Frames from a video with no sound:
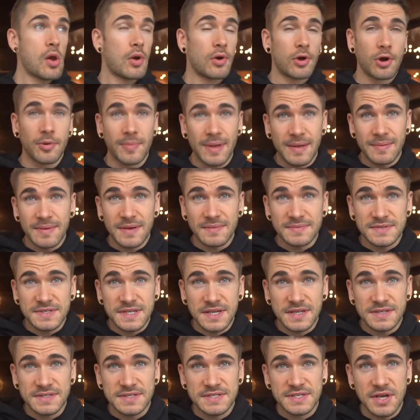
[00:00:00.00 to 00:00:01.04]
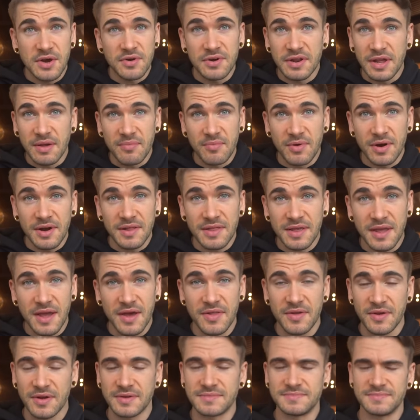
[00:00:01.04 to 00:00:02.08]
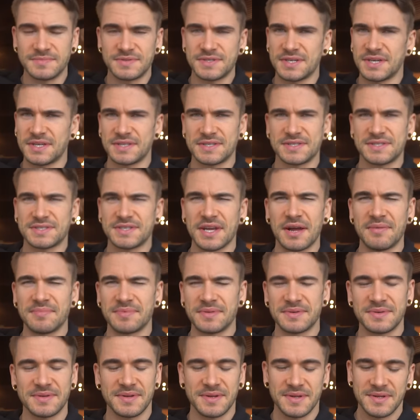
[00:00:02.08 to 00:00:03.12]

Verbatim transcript: Or maybe I'm seeing sodium, one or the other. I'm seeing something.